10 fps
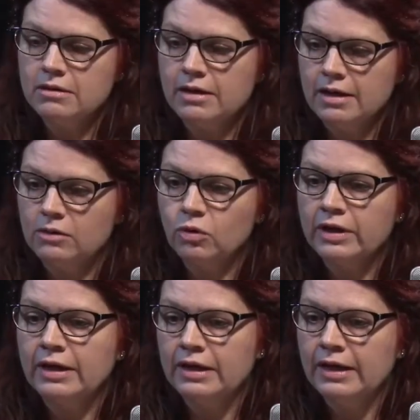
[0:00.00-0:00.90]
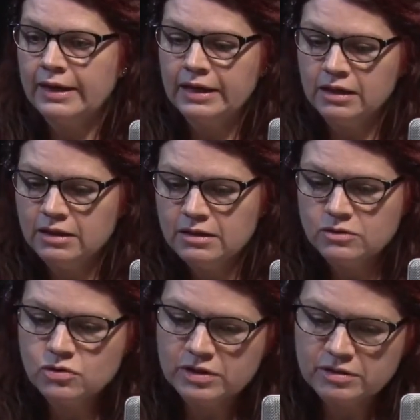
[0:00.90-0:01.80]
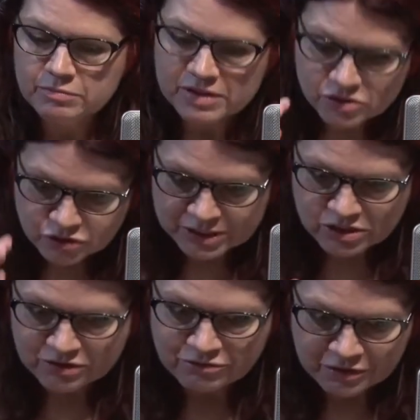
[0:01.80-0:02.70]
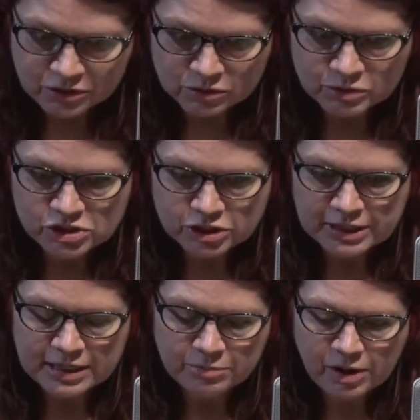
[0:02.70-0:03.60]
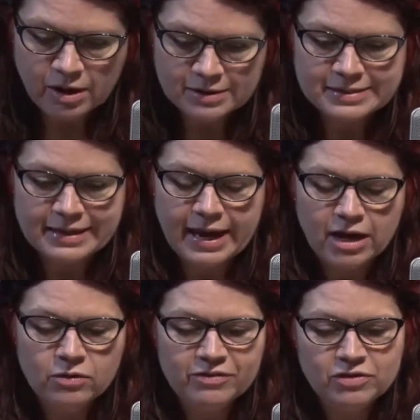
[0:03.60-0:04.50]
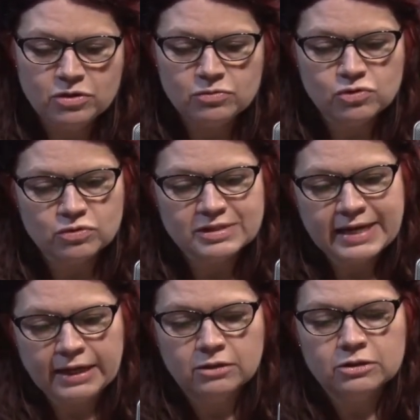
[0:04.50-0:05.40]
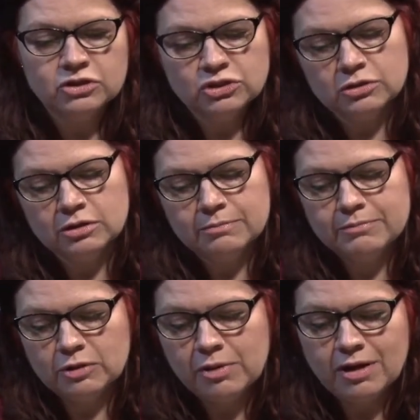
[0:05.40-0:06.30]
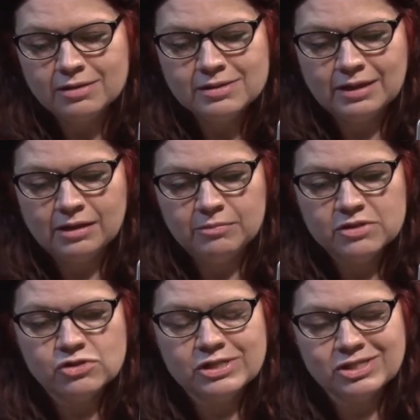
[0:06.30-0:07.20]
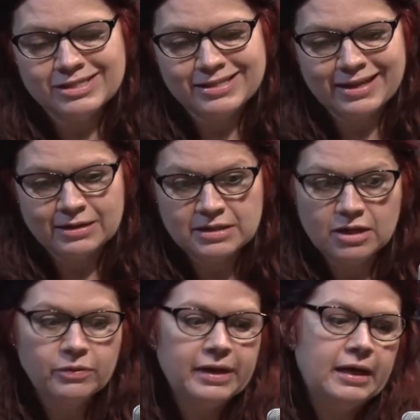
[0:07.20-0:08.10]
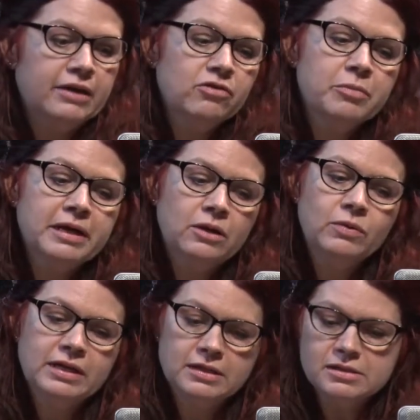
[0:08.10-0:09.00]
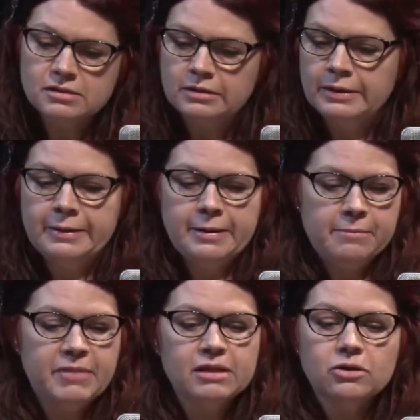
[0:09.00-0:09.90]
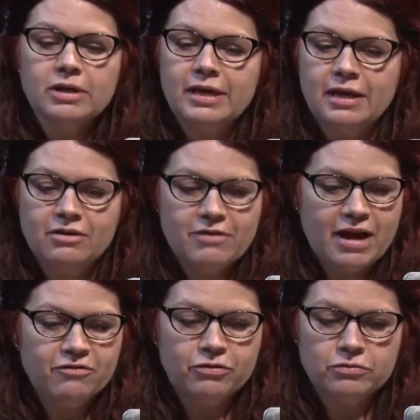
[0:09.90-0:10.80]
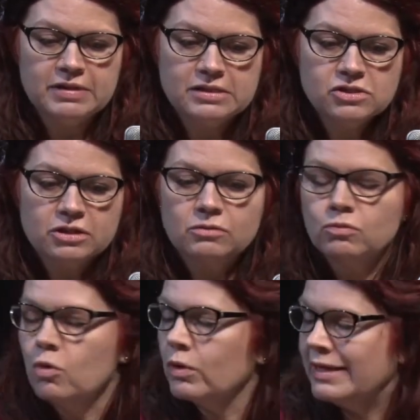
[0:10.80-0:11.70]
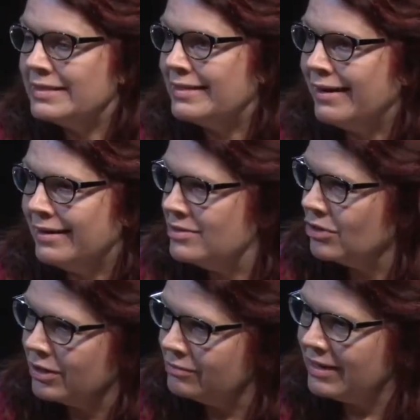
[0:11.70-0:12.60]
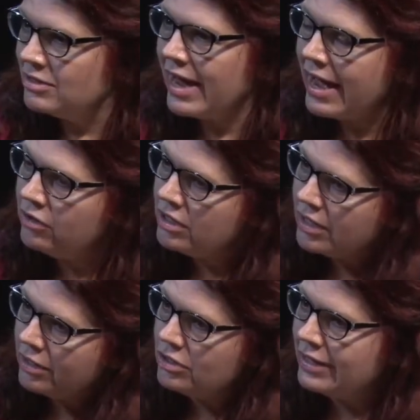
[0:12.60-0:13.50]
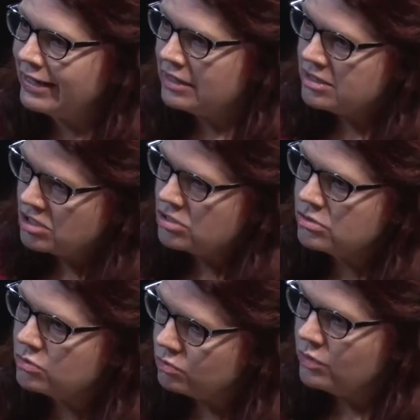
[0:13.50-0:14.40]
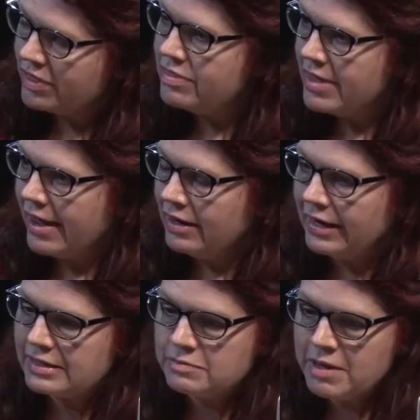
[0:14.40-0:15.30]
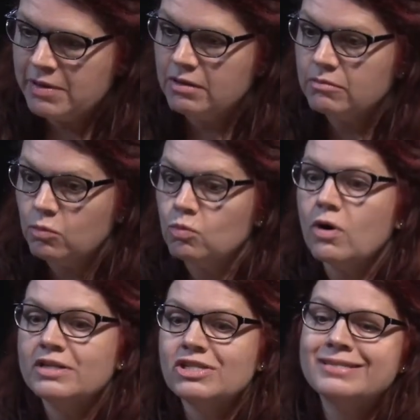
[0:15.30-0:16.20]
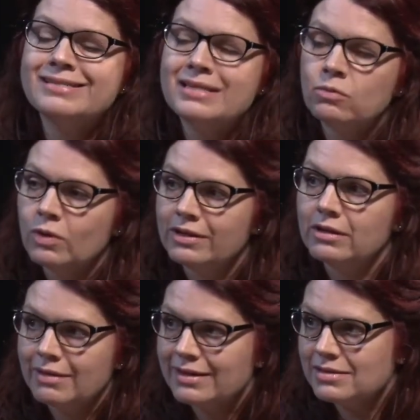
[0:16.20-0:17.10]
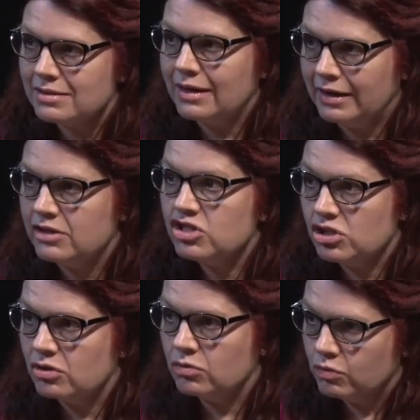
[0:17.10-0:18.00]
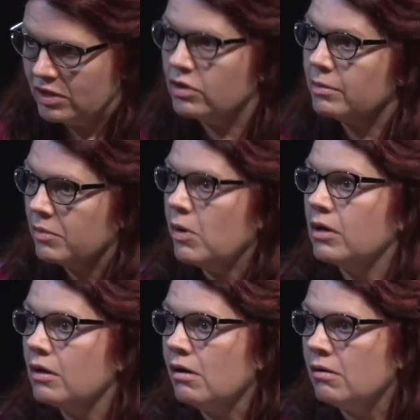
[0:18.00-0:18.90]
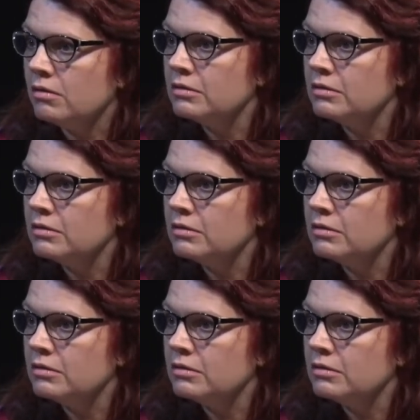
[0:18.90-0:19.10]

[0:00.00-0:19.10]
in working again in the sort of administration field in which you're in and policy, how have you sort of tailored your your policy and administration to kind of say, okay, everybody, we need to be looking out for these certain warning signs, or how do you how do you kind of deal with that? I guess maybe watching to see whether that's an, an issue when you come upon a call.